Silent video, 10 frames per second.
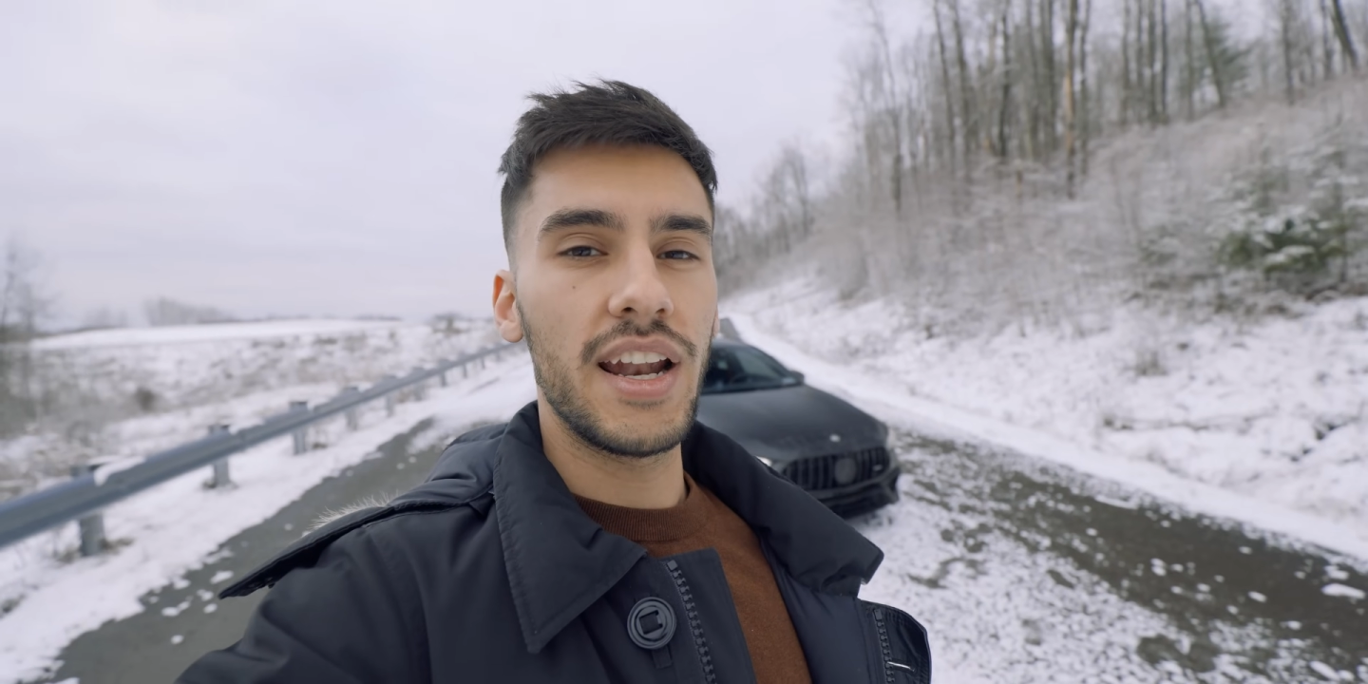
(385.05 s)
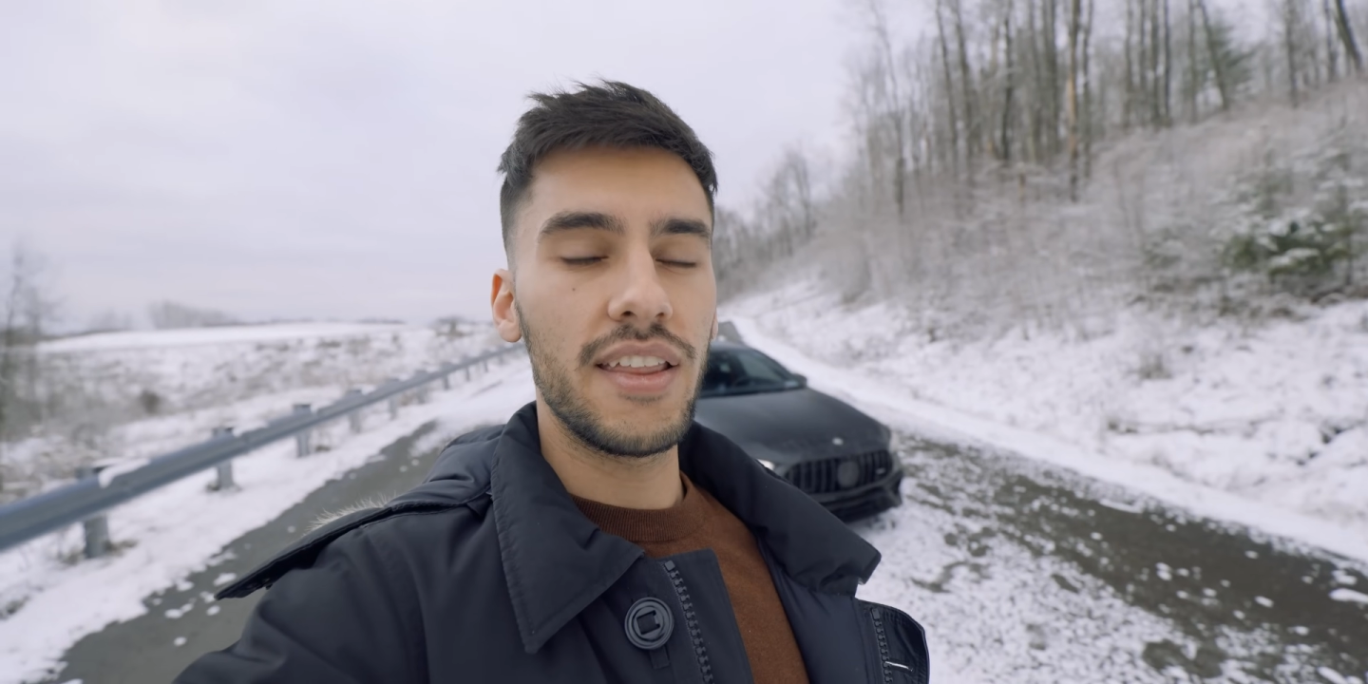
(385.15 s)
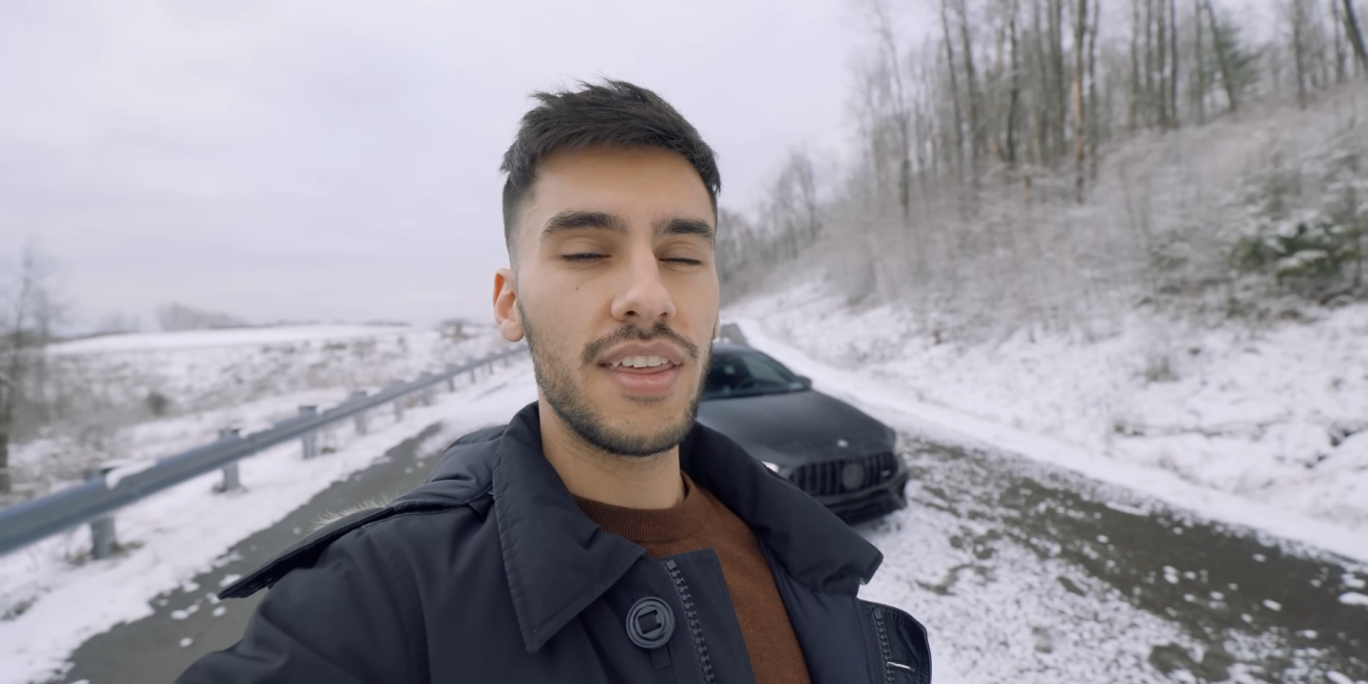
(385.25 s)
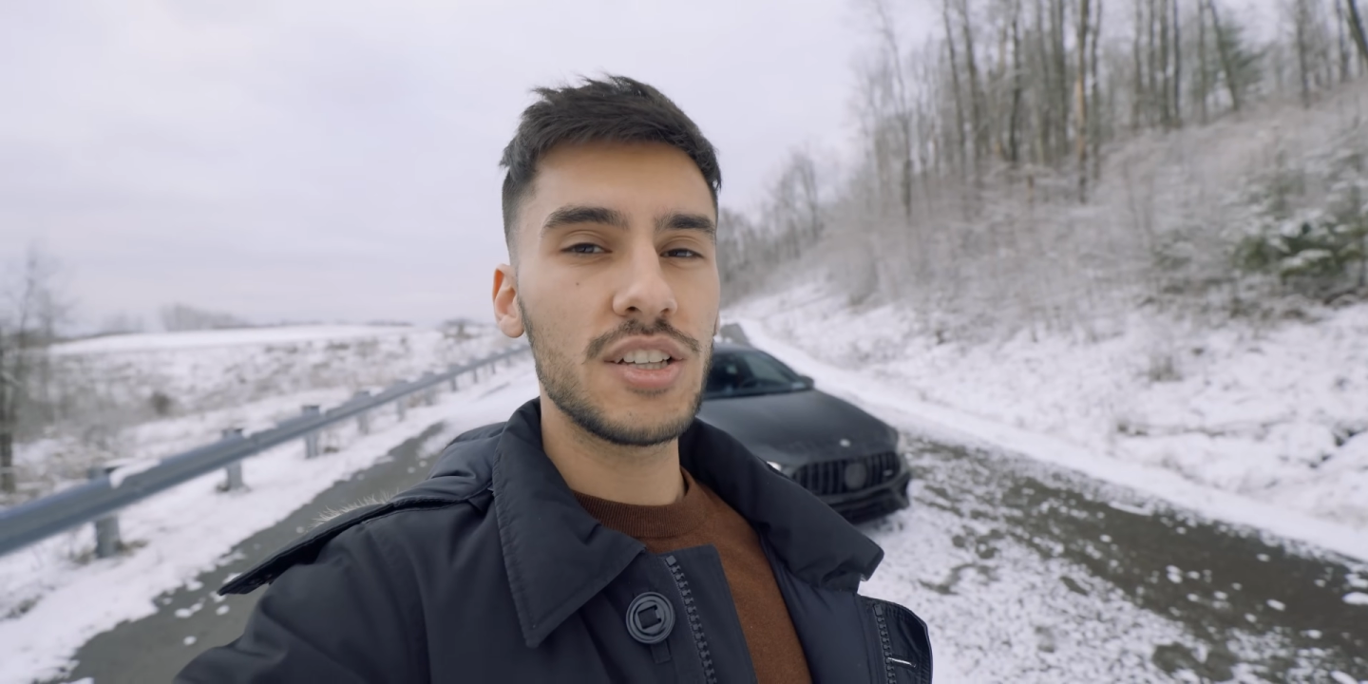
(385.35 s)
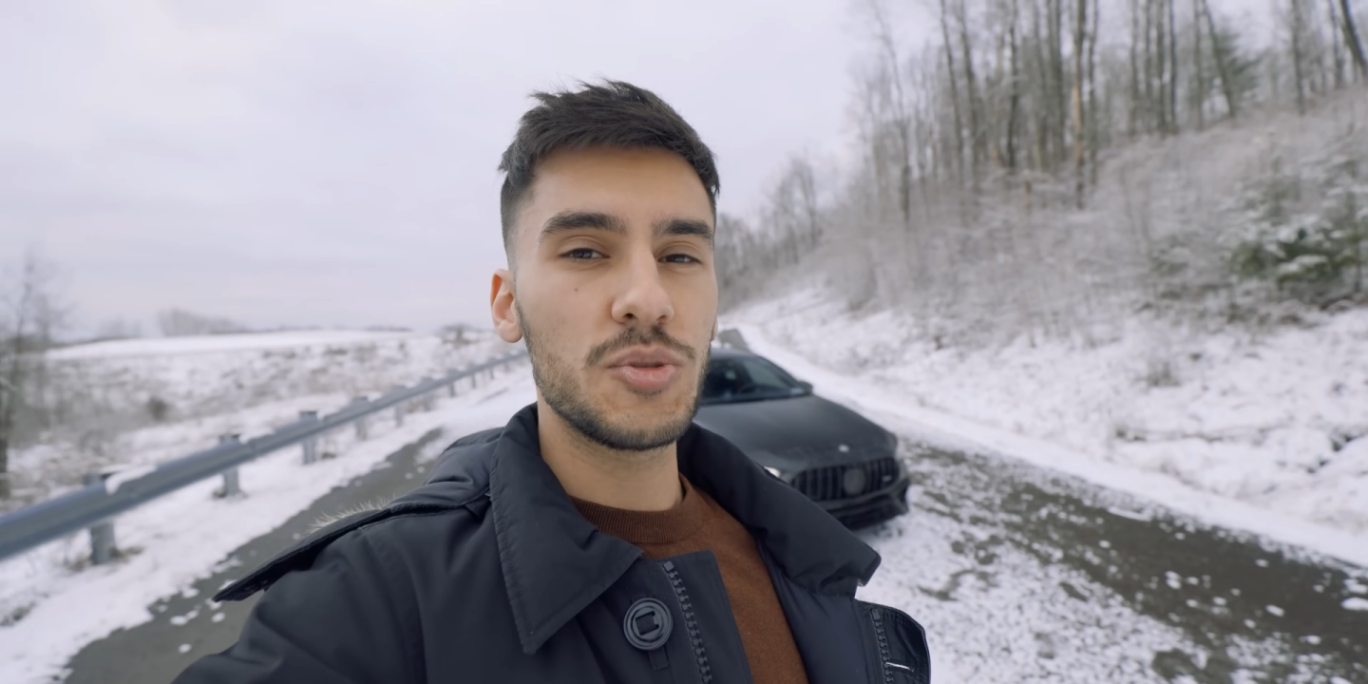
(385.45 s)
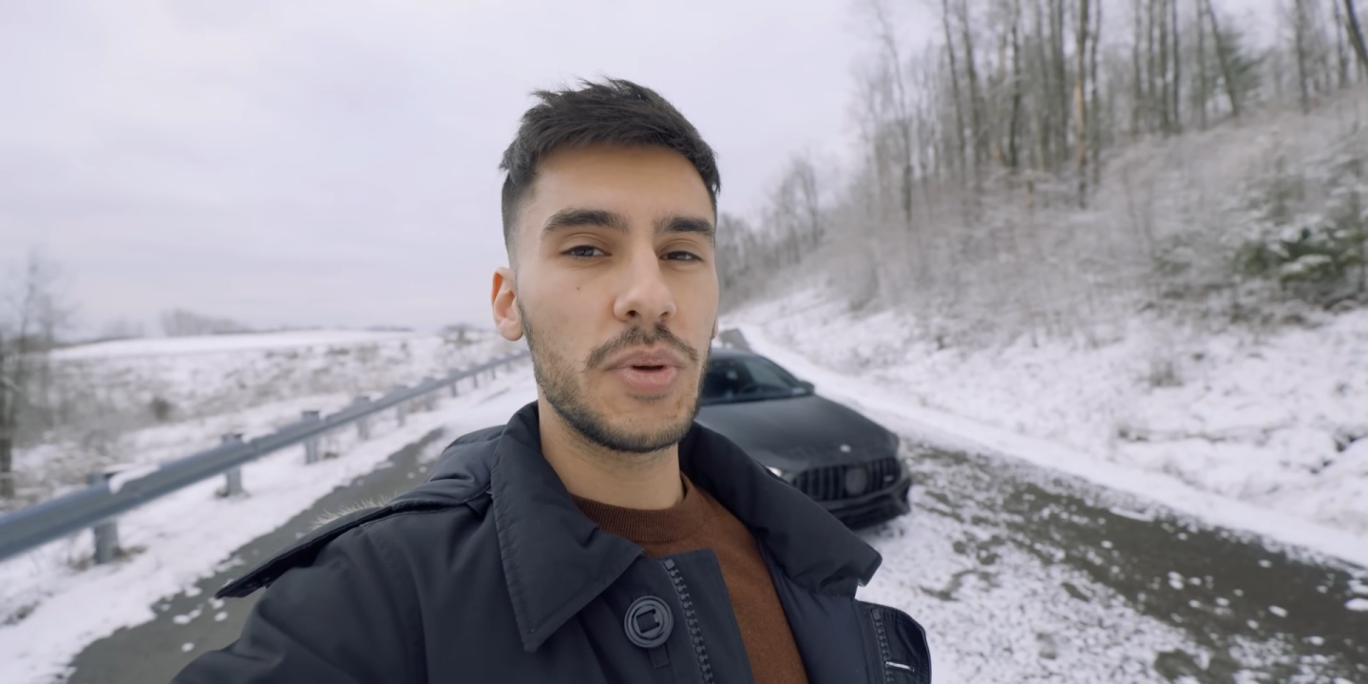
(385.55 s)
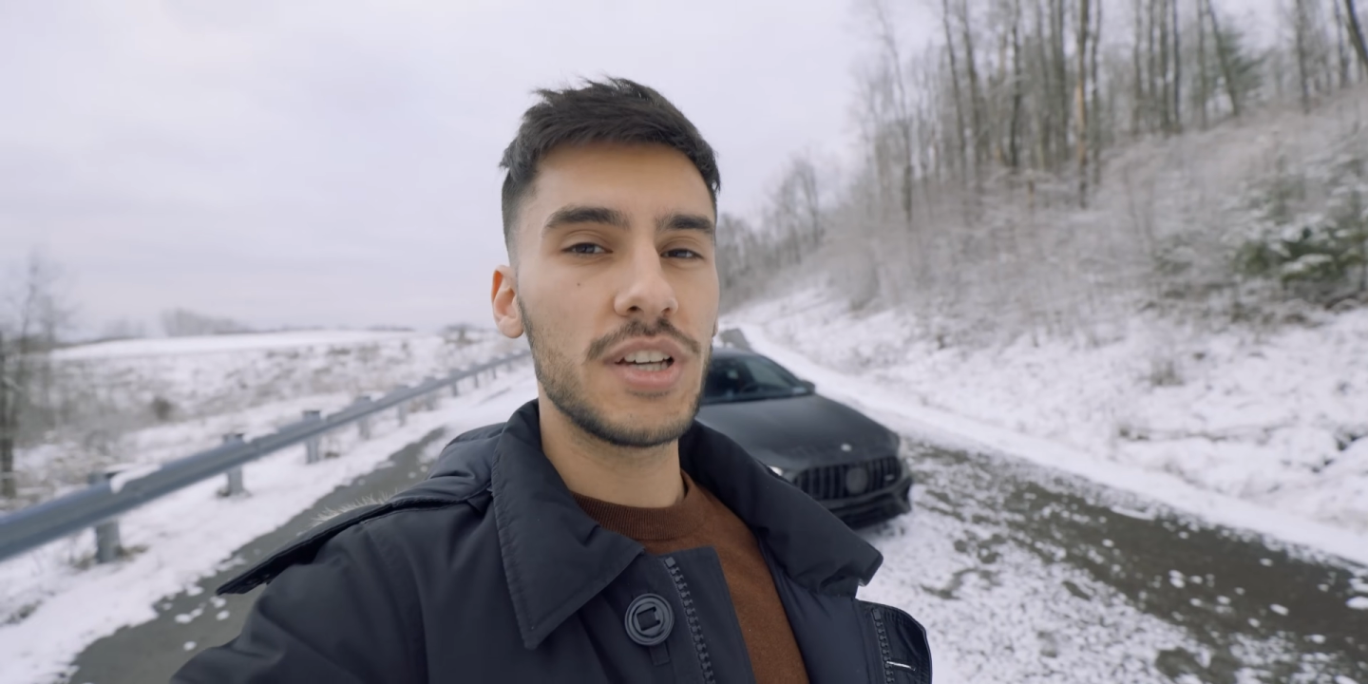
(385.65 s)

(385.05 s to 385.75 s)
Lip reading: and I think it's